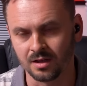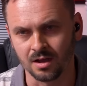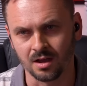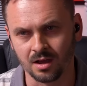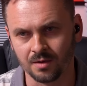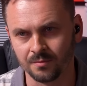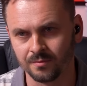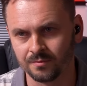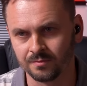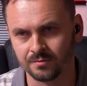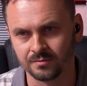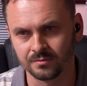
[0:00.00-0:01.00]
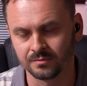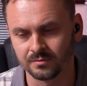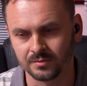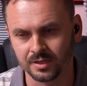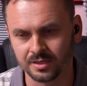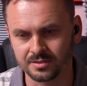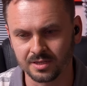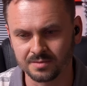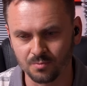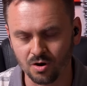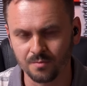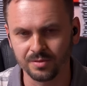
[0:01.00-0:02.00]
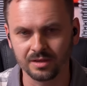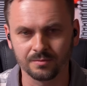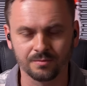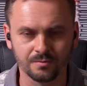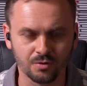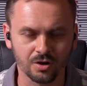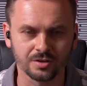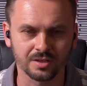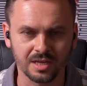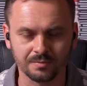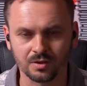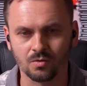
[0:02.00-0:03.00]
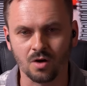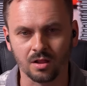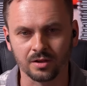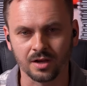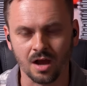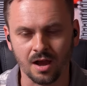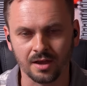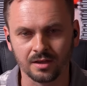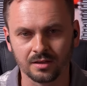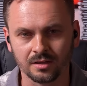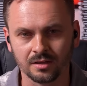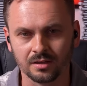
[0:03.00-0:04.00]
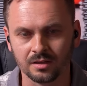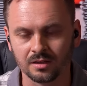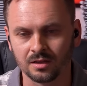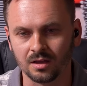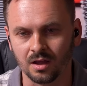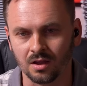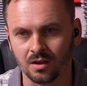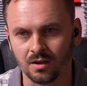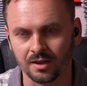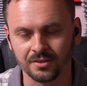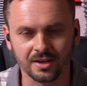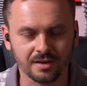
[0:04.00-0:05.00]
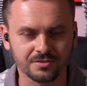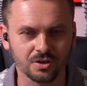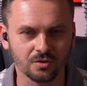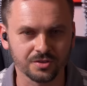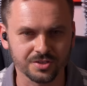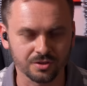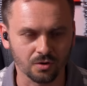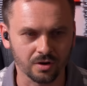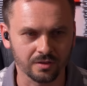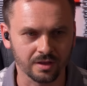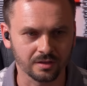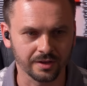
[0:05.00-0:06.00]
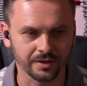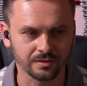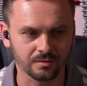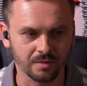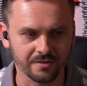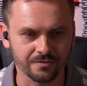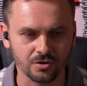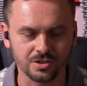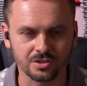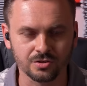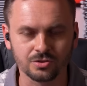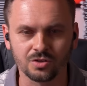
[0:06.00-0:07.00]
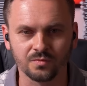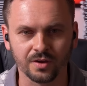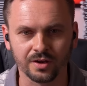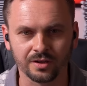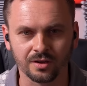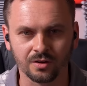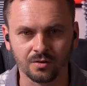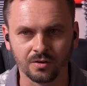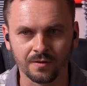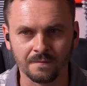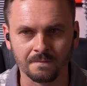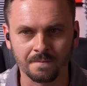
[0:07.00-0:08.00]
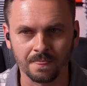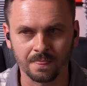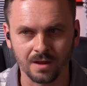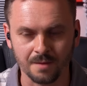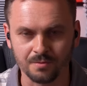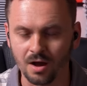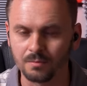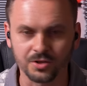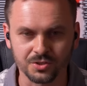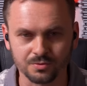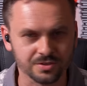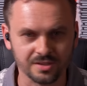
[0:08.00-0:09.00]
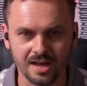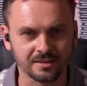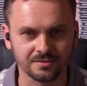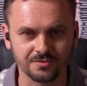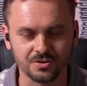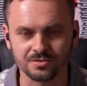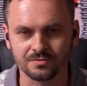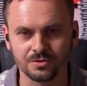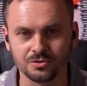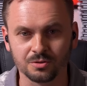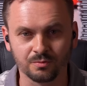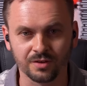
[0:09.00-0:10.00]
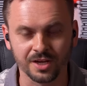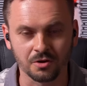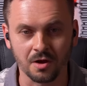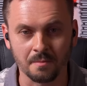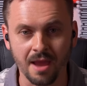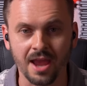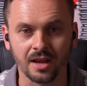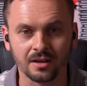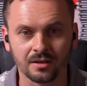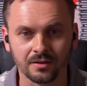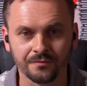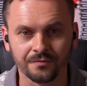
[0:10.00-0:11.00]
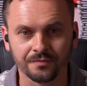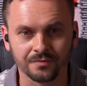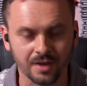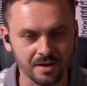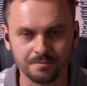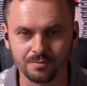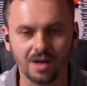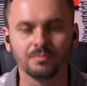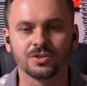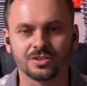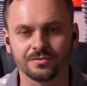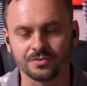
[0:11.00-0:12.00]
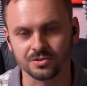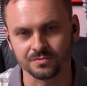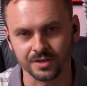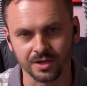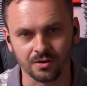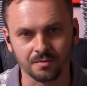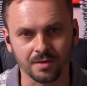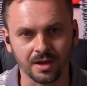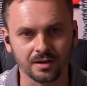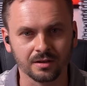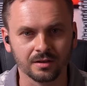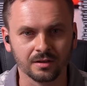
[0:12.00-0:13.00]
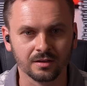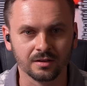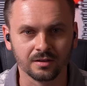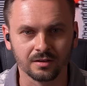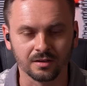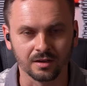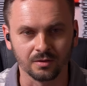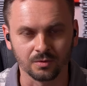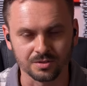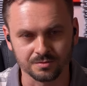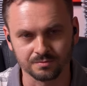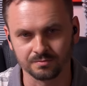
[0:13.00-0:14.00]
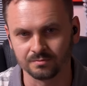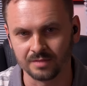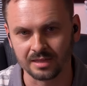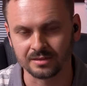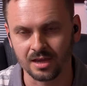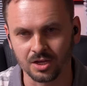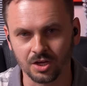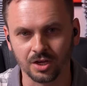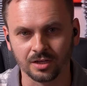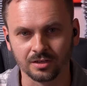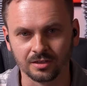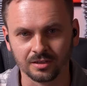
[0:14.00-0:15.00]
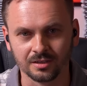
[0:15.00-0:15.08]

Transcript: Um, it's it's more imp- important to keep the quality high. Uh, I think I've told the story that like my first YouTube video that I published was not the first YouTube video I made. I didn't publish the first video I made. It was not that good.